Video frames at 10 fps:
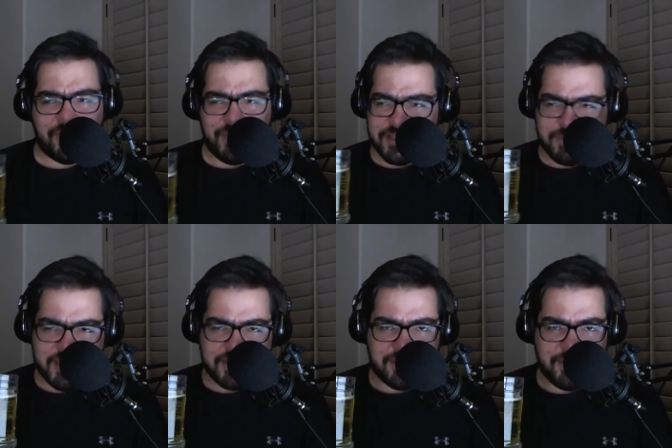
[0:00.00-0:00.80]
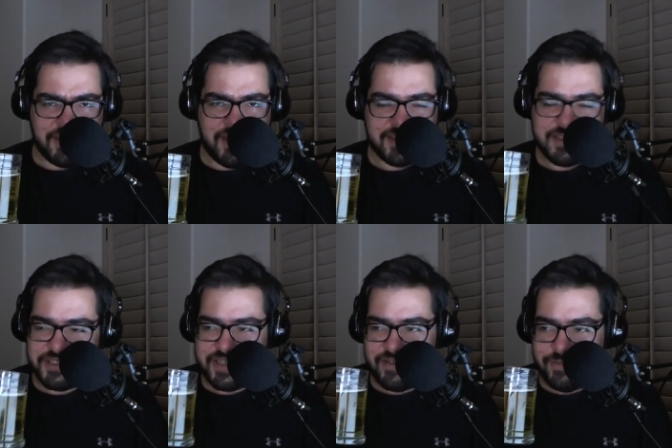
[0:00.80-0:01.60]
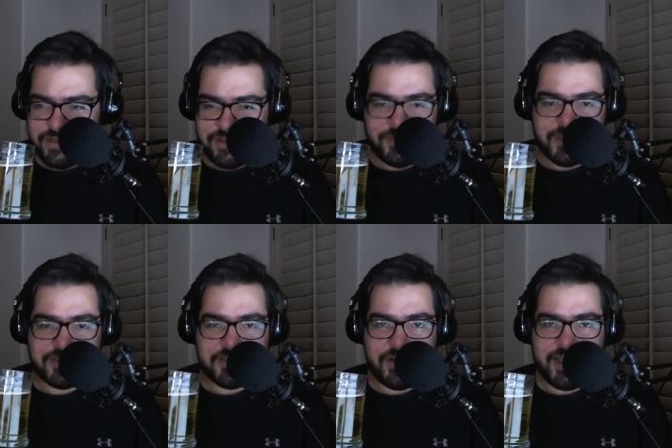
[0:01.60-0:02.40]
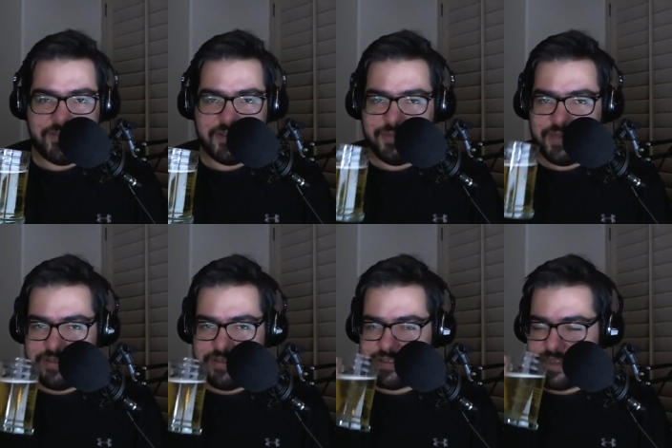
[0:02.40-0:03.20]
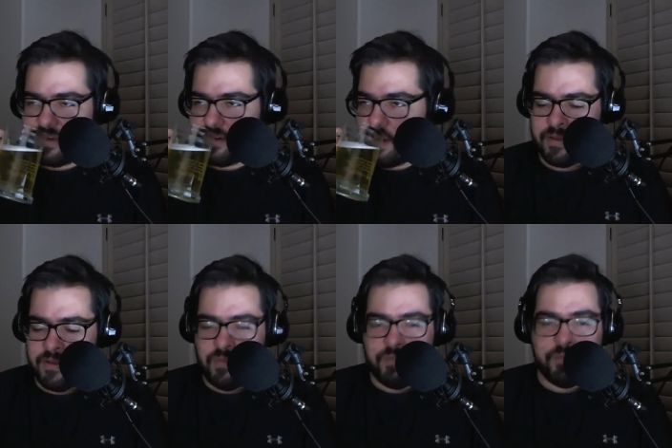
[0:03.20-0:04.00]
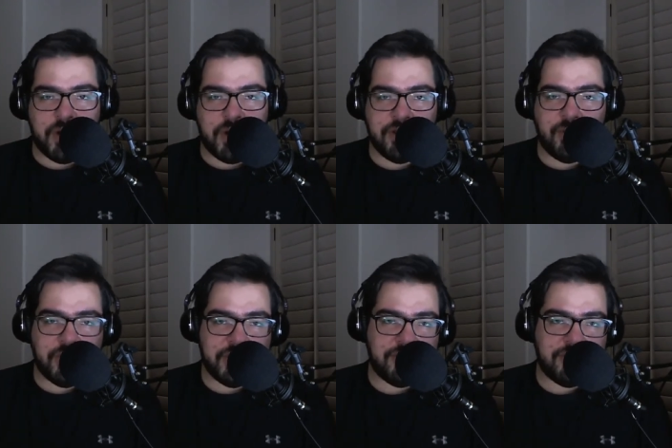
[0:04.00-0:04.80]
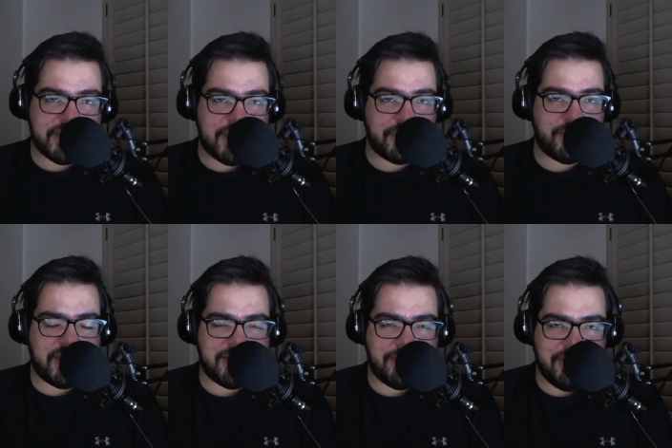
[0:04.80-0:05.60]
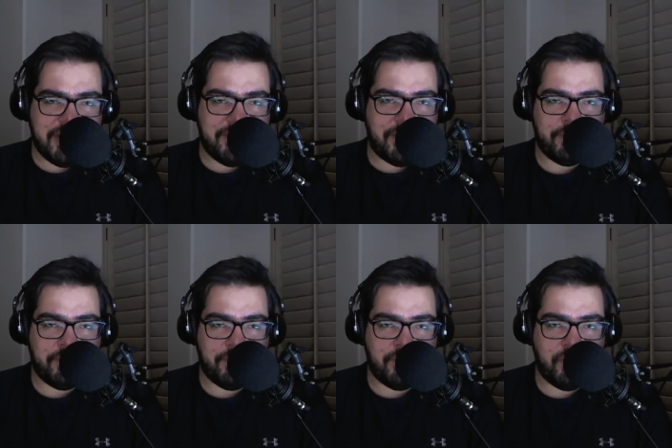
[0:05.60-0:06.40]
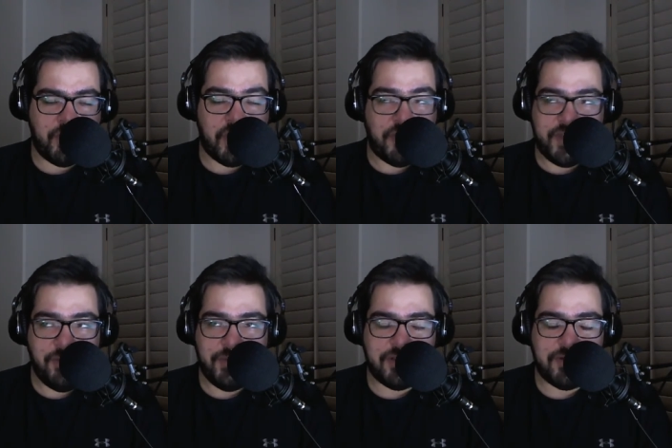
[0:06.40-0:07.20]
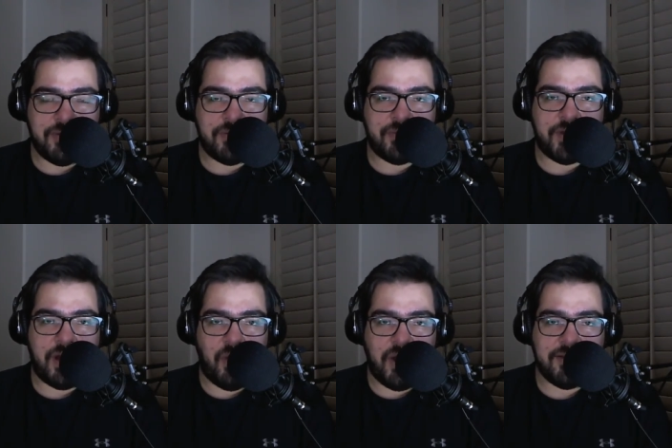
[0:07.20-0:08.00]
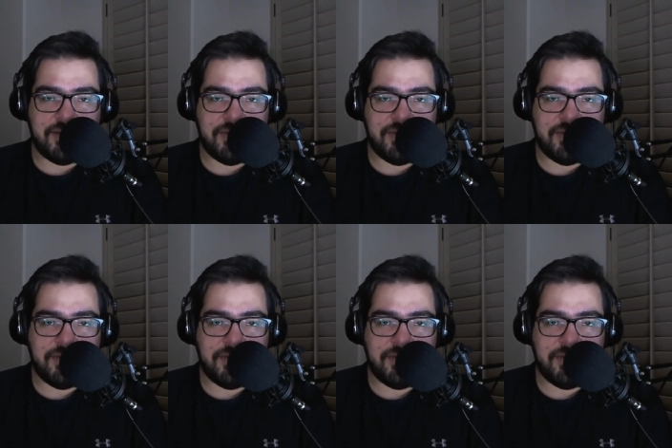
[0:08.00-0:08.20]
as big as the big guys. I just have to be a little bit, so I have a little bit on the side. But are you willing to accept responsibility for it? We all think we do. We all want to.